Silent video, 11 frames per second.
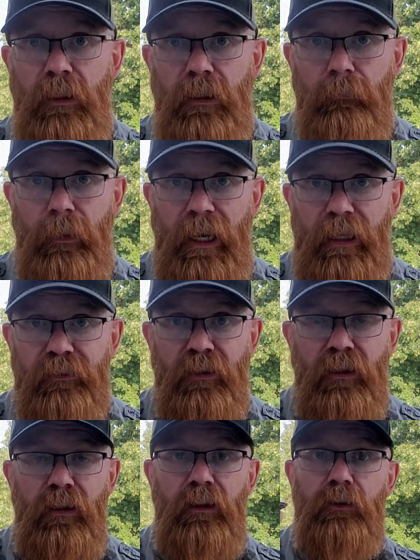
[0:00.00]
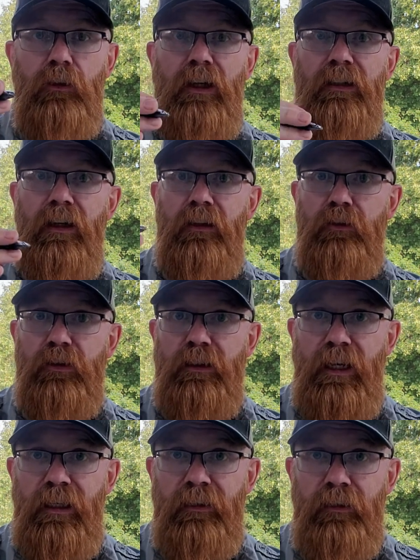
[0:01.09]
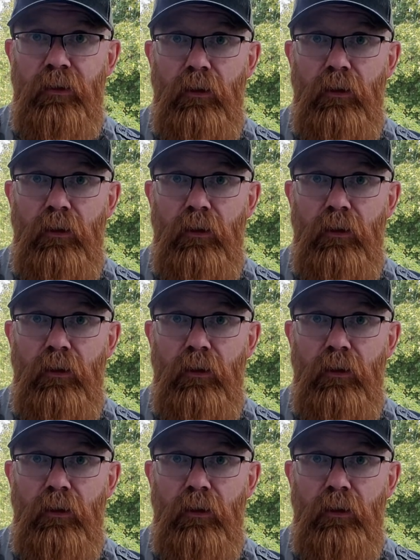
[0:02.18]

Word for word: impacts and trying to understand